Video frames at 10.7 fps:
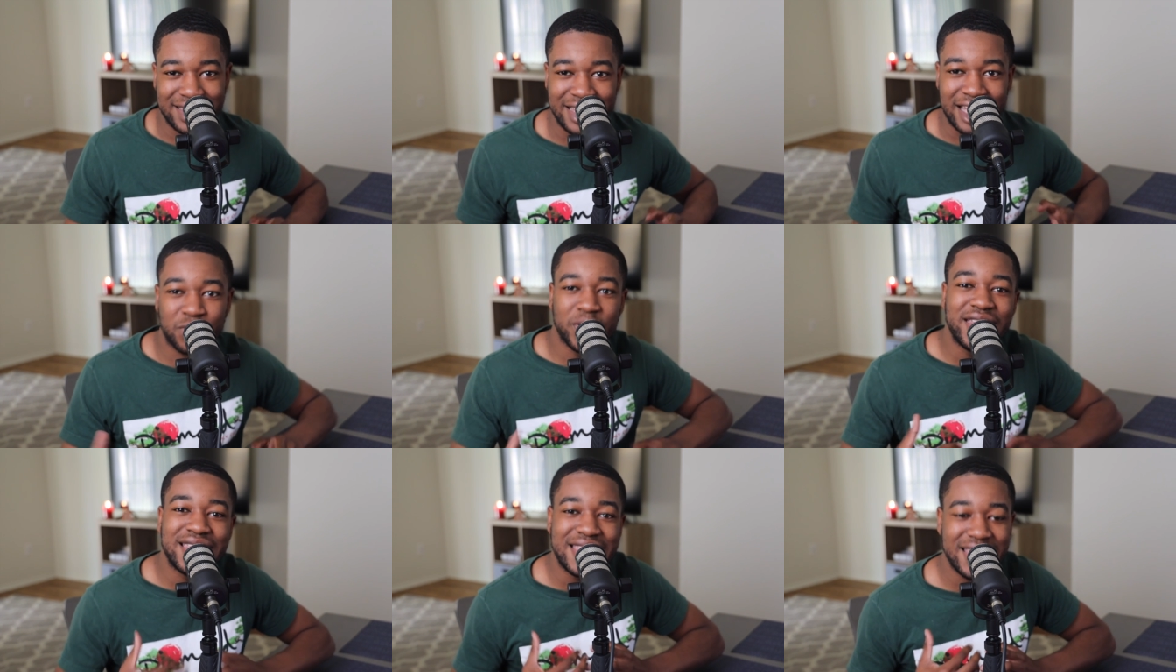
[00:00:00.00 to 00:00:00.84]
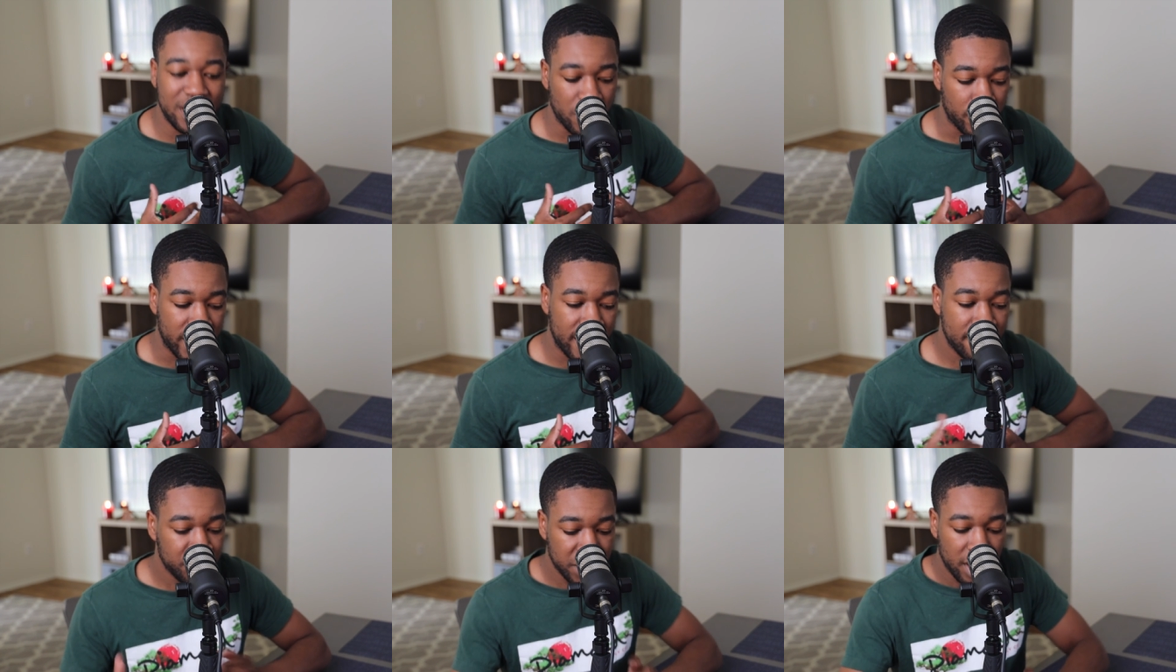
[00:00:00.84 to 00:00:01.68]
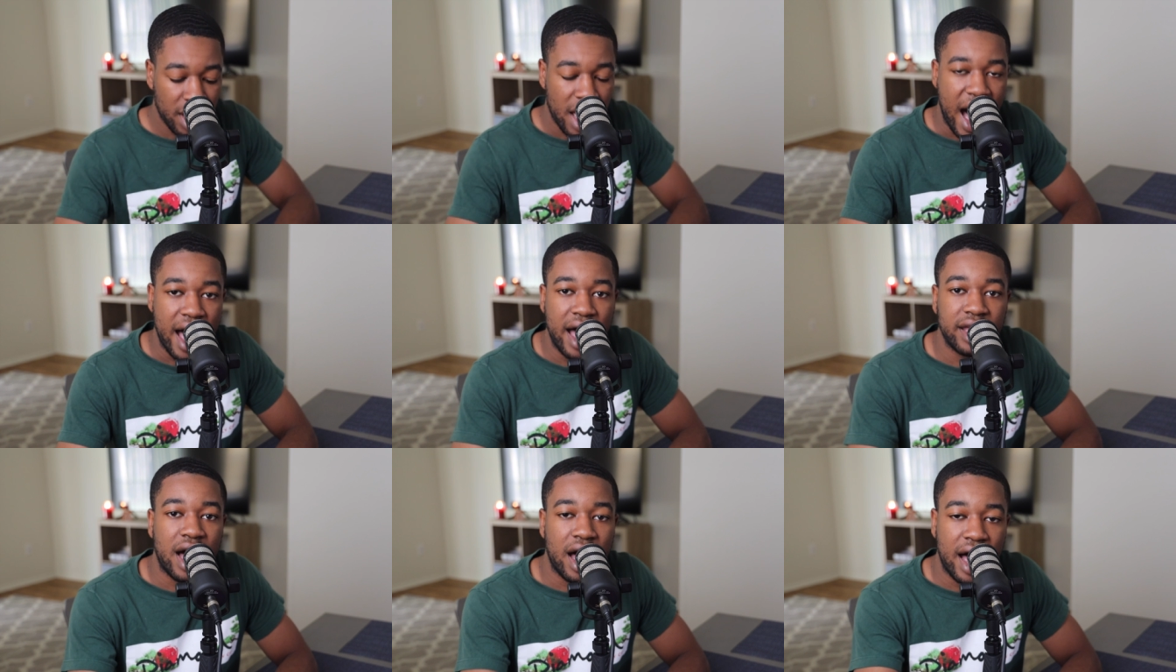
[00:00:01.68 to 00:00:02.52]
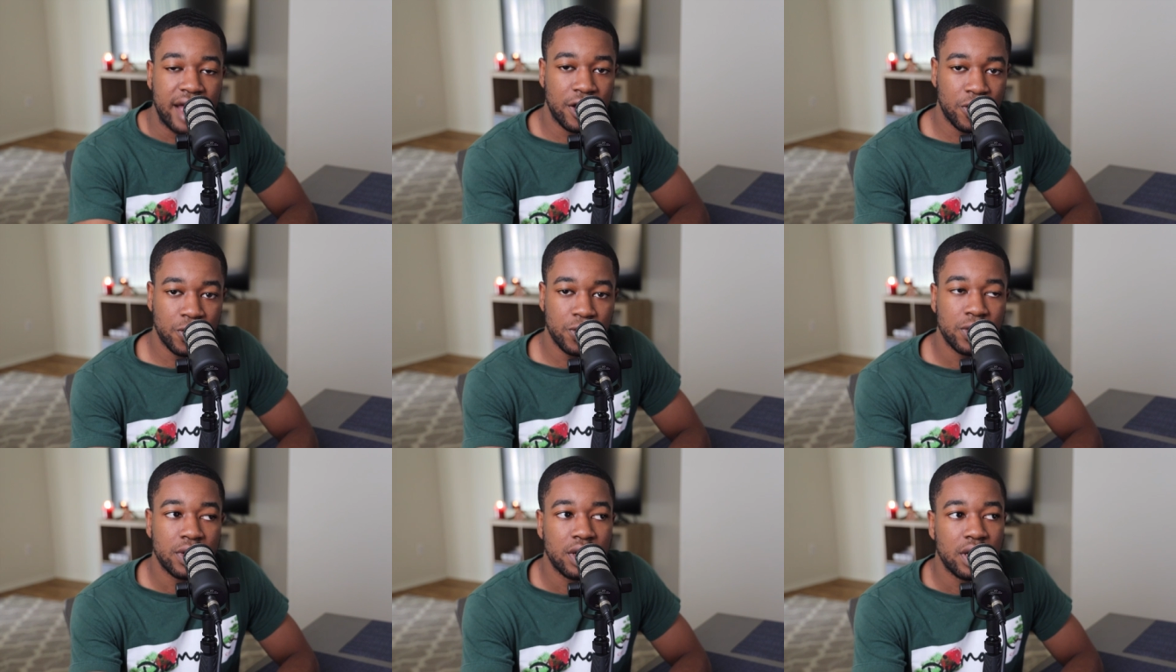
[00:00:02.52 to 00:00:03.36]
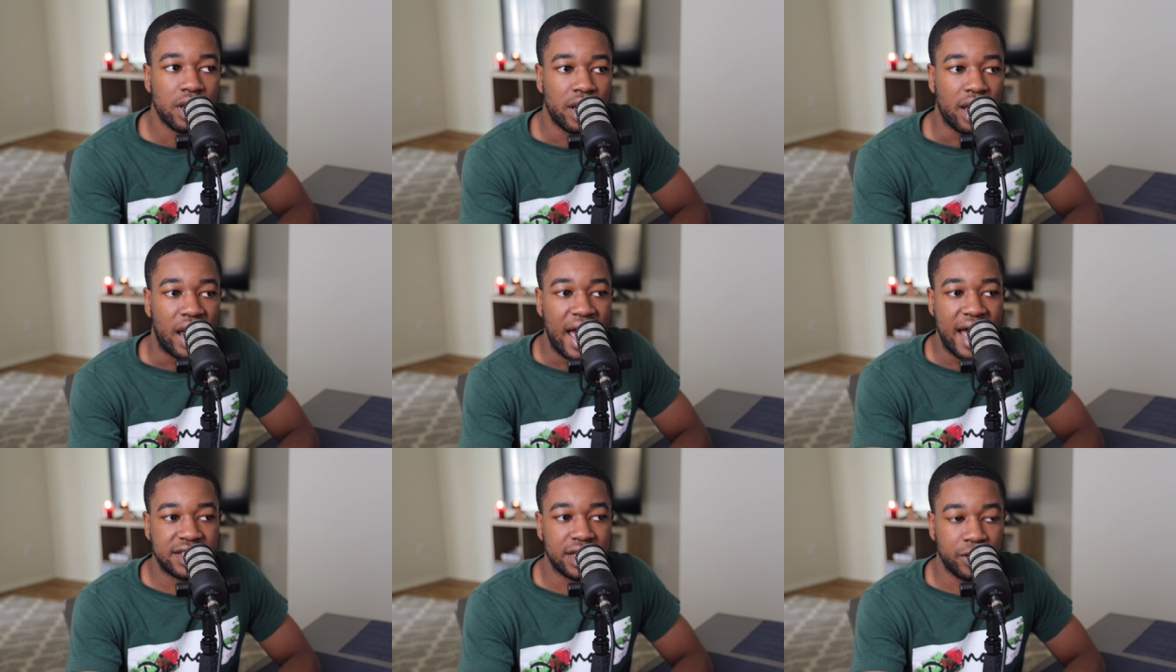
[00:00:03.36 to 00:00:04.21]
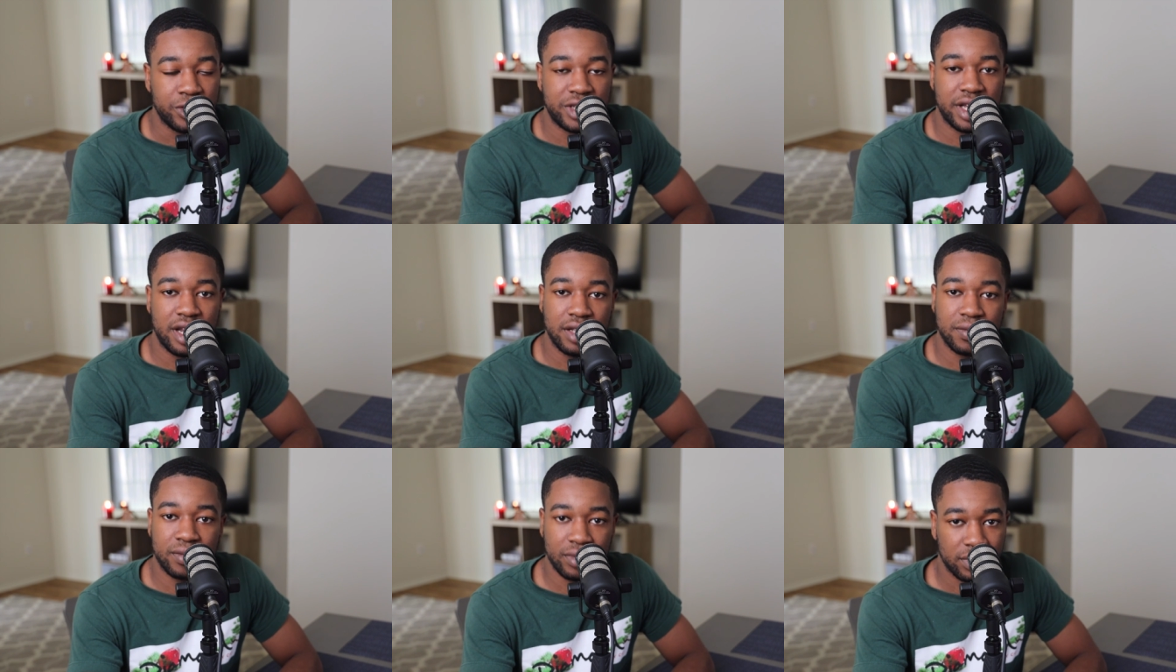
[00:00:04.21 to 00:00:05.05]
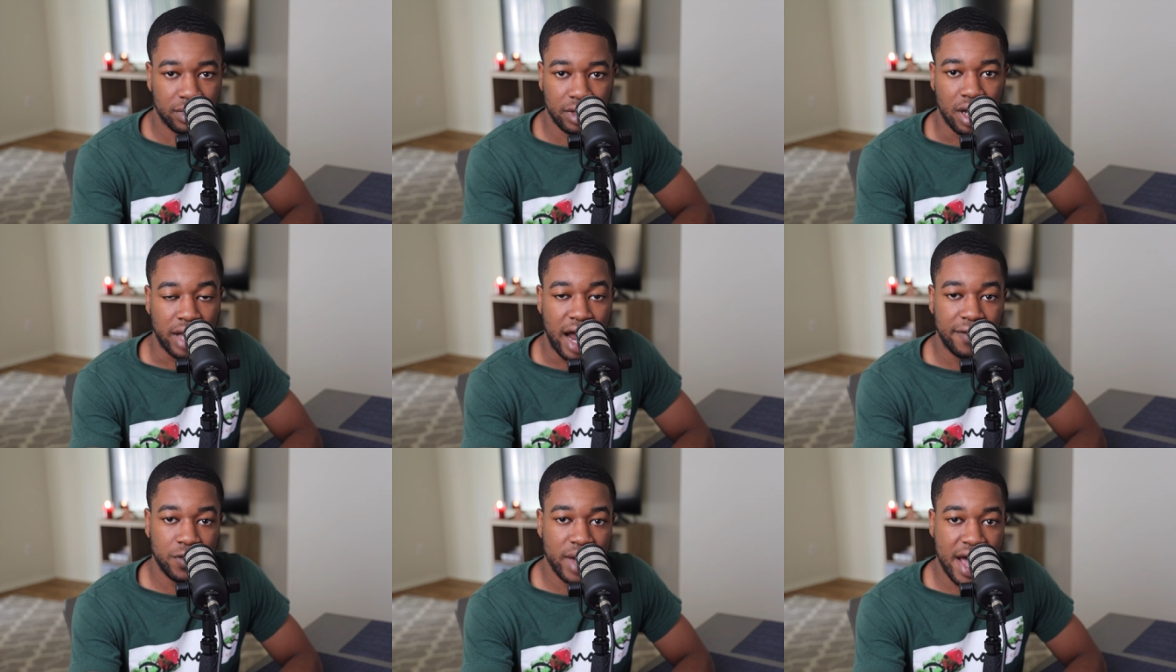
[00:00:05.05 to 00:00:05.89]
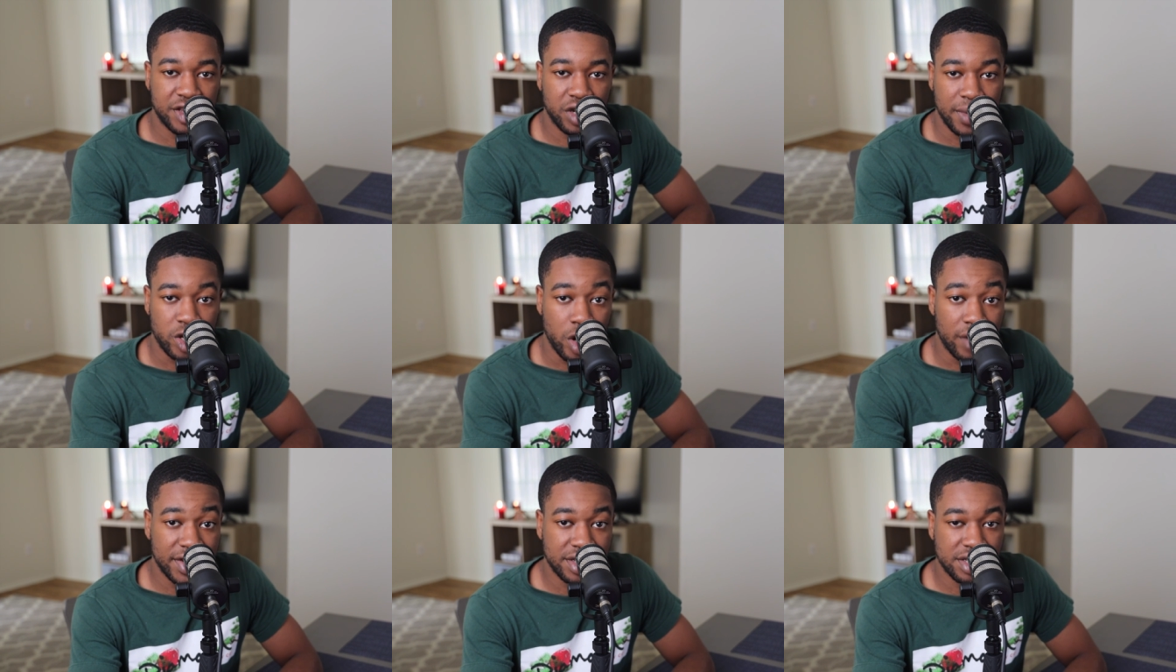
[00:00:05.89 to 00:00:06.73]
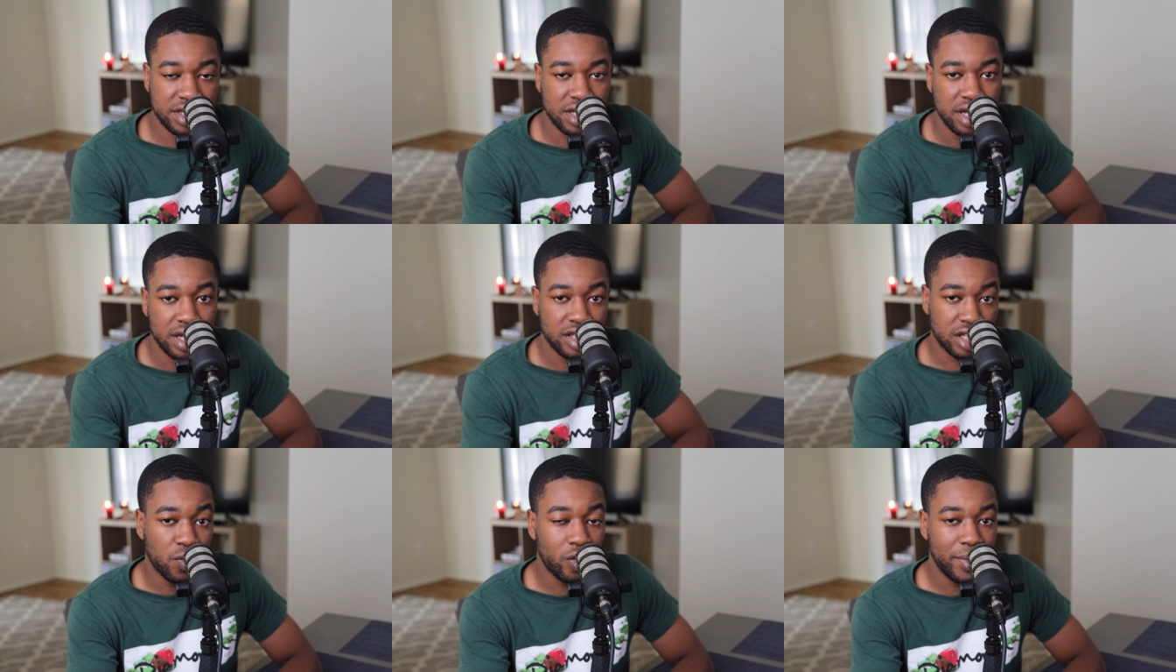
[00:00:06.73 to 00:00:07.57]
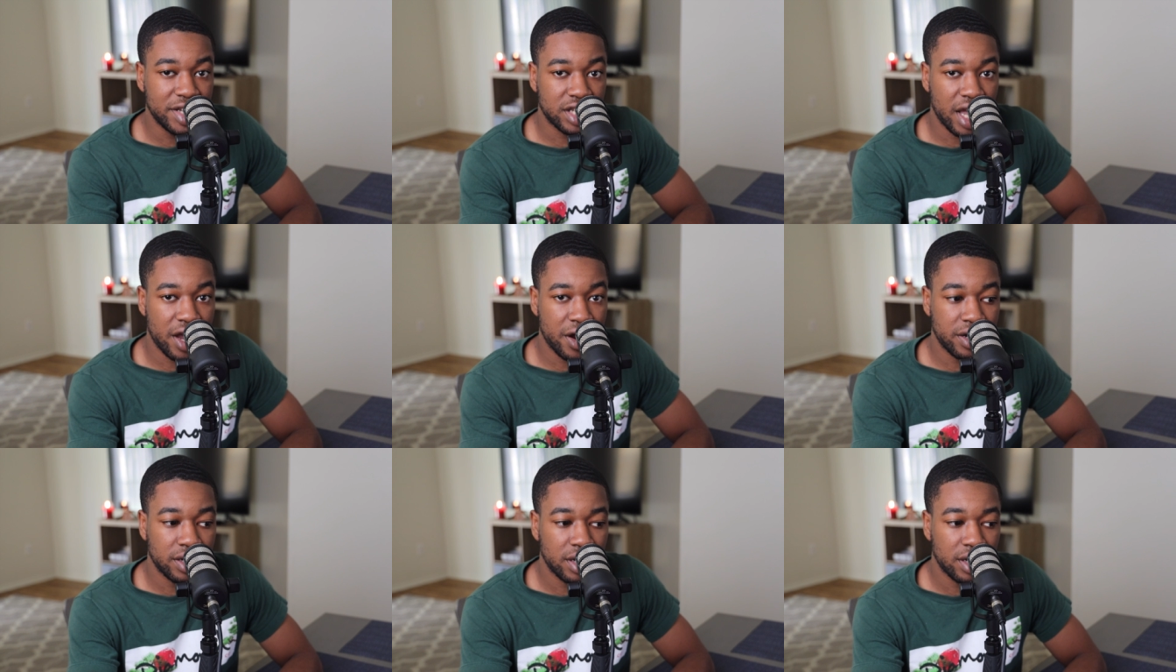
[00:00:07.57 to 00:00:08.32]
That's really the key here, okay? I know as a lieutenant, a lot of you guys are going to be nervous. Some will be scared.